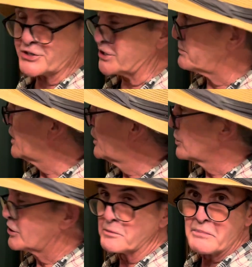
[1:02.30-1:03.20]
ship
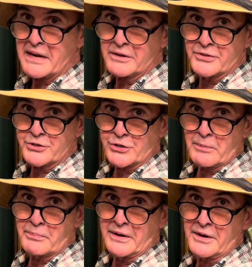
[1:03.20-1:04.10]
could make the
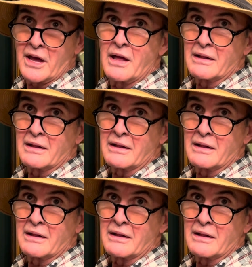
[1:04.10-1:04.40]
trip in